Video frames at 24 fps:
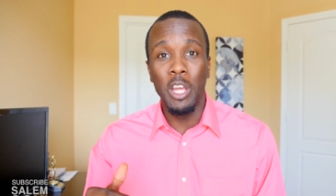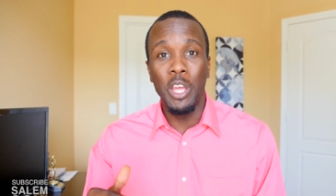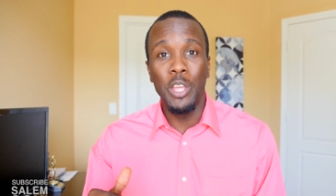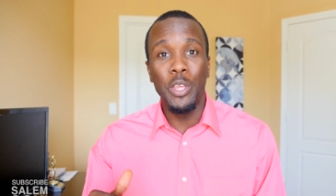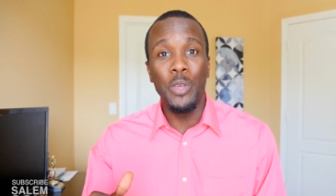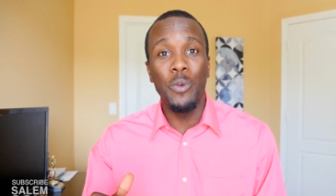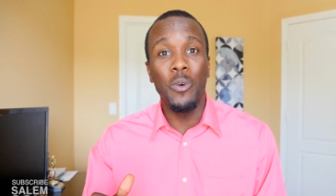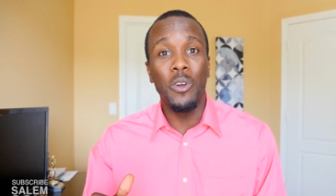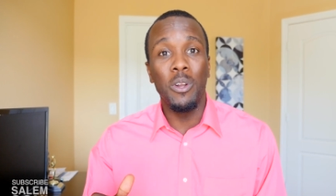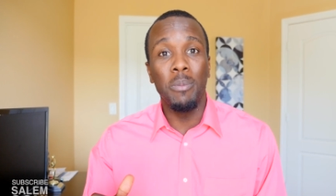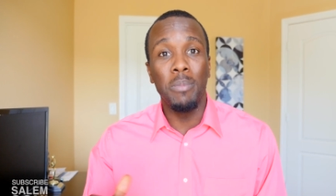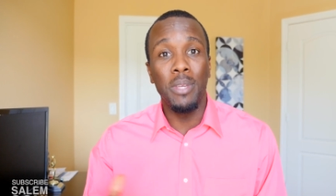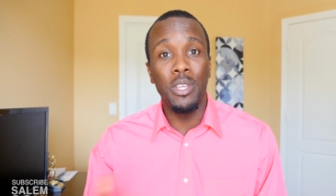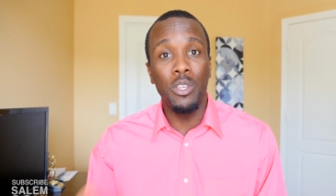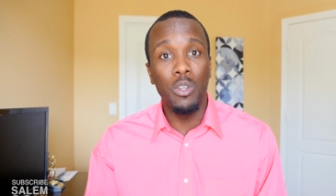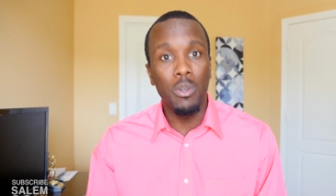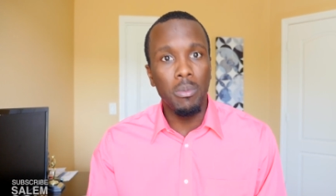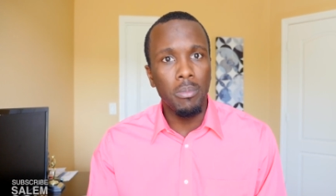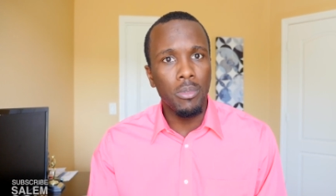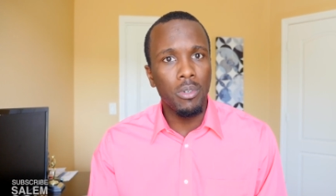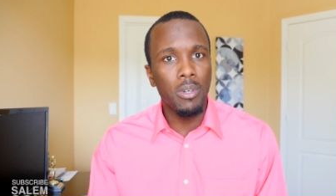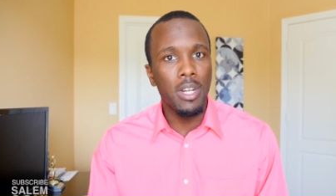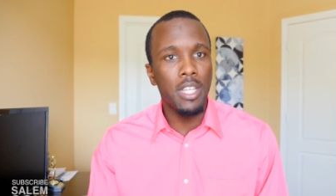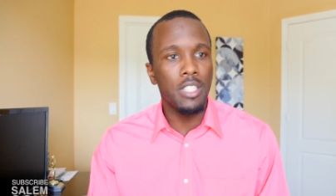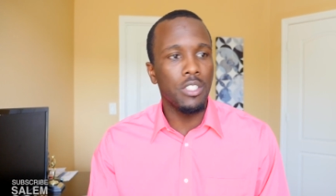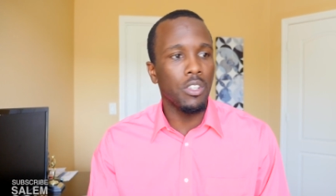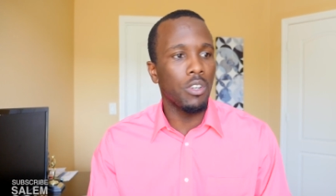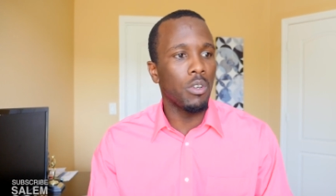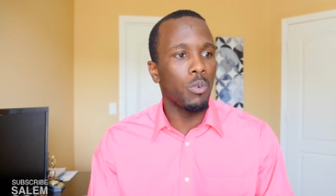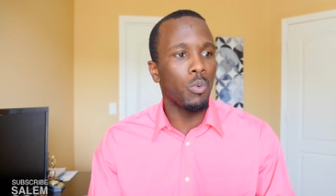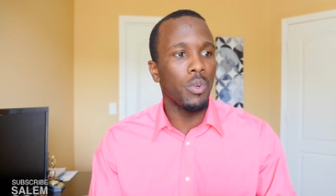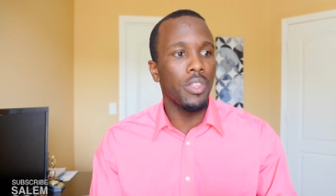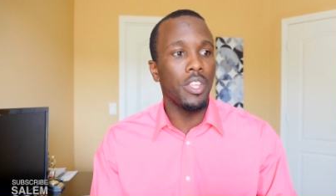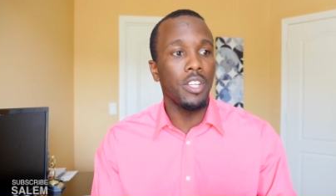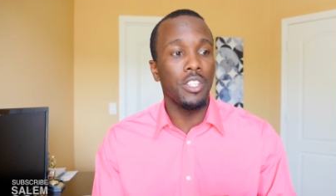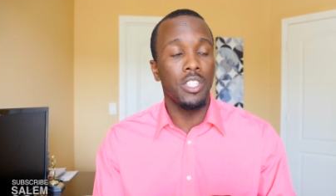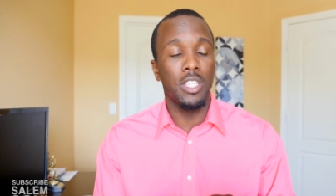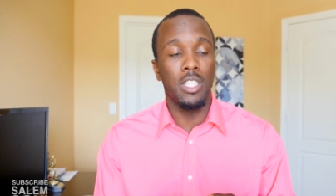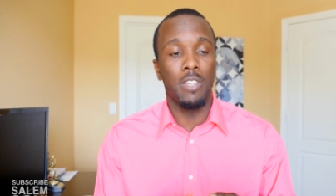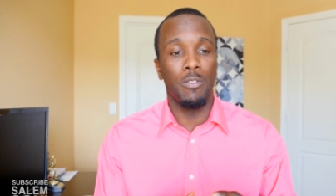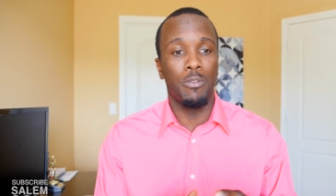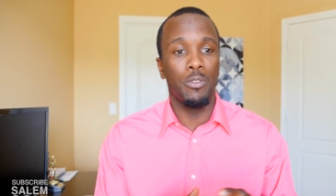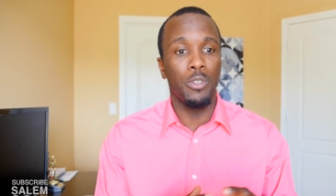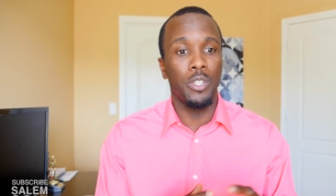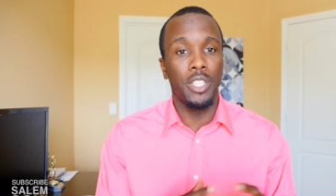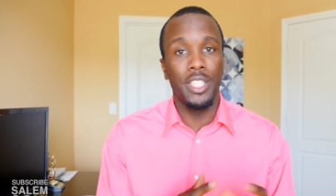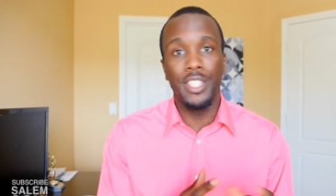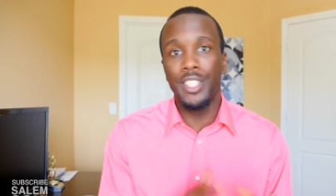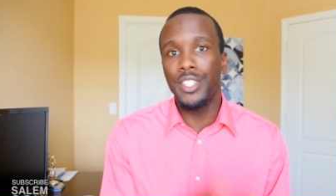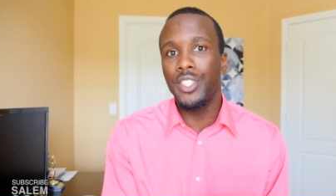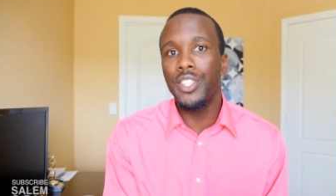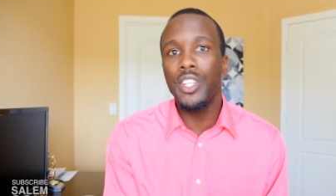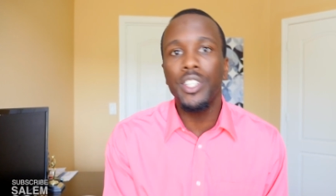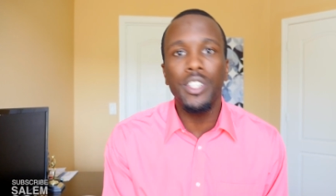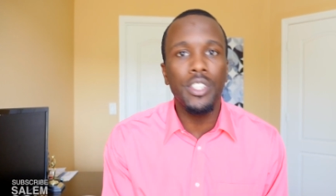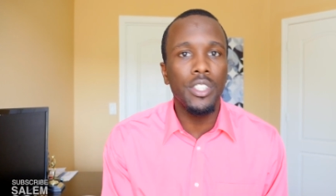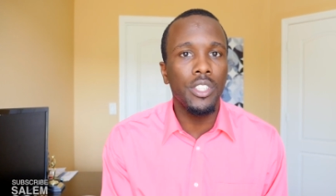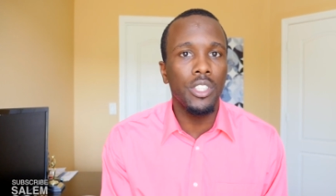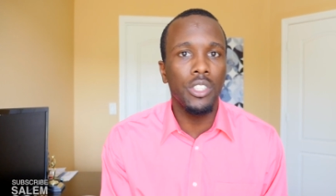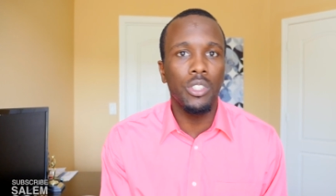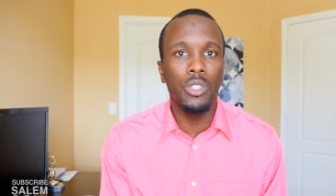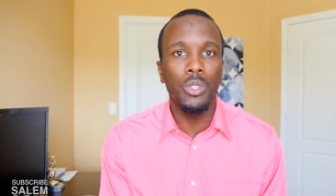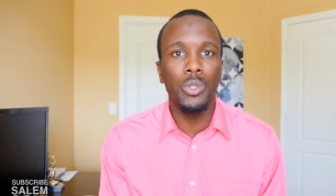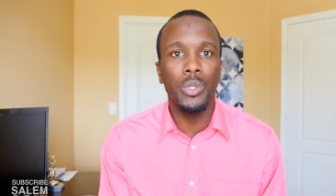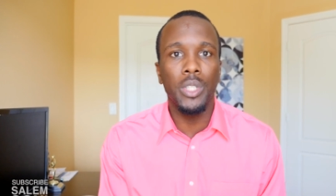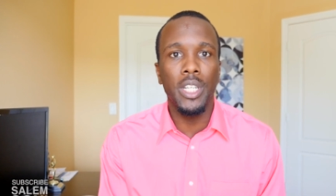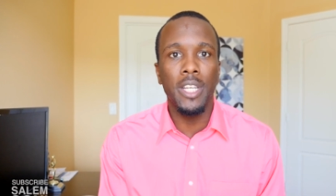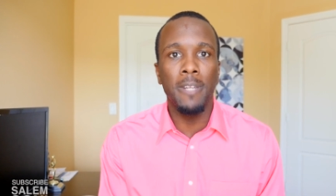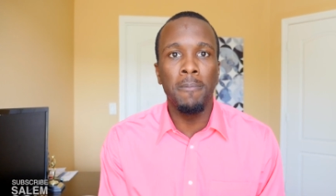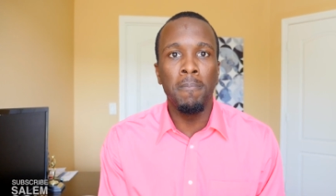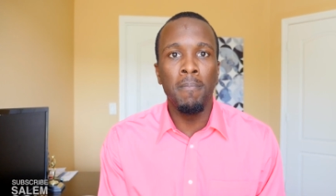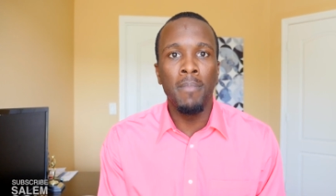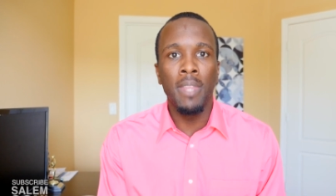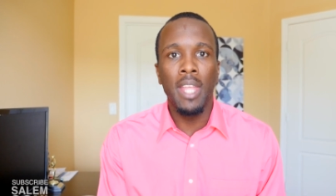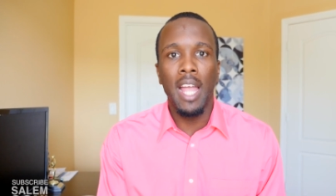you want to be humorous or whether it's a very serious story,